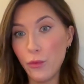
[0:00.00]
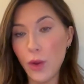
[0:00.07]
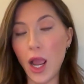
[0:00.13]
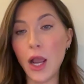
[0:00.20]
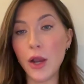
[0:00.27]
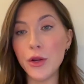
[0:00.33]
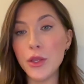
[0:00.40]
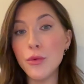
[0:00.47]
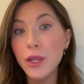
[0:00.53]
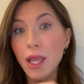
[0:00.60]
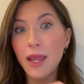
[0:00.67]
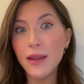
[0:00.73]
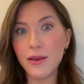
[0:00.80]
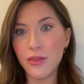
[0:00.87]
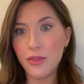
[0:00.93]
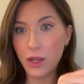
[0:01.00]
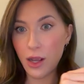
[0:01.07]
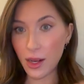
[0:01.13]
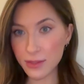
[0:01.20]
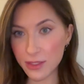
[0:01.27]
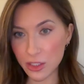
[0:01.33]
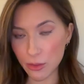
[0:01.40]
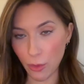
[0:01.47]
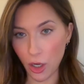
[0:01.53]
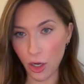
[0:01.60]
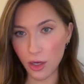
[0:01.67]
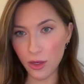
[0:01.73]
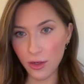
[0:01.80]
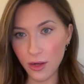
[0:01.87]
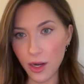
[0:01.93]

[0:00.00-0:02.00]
How do you get the customer?